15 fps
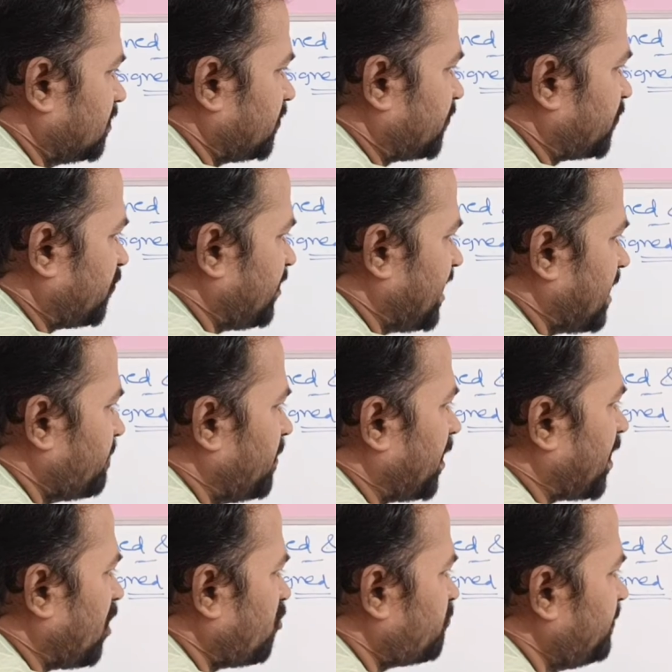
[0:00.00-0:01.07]
So, number
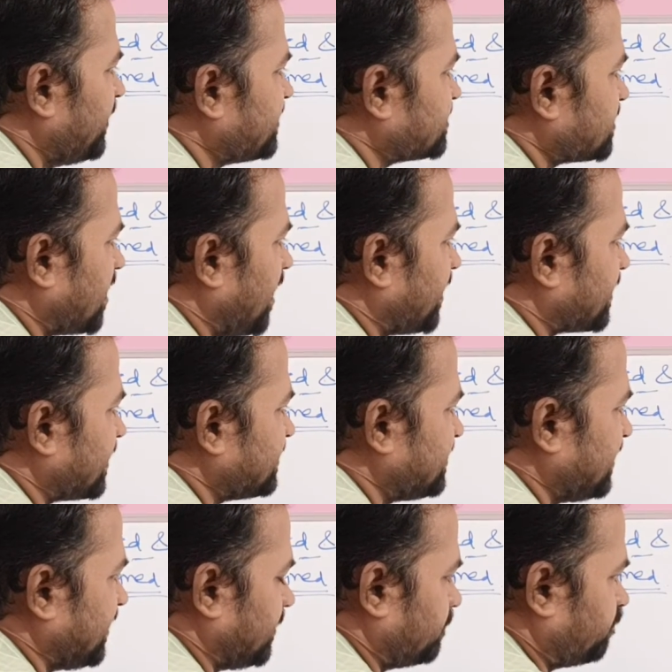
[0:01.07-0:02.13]
of bits are
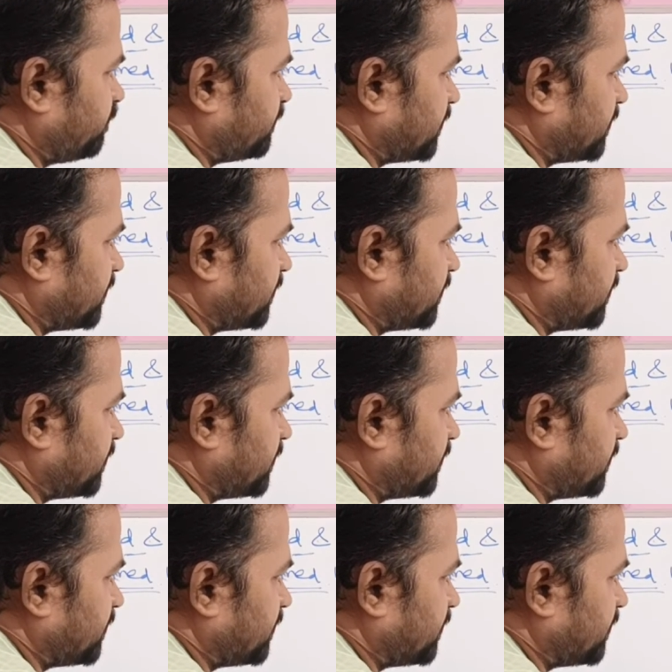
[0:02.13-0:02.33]
3.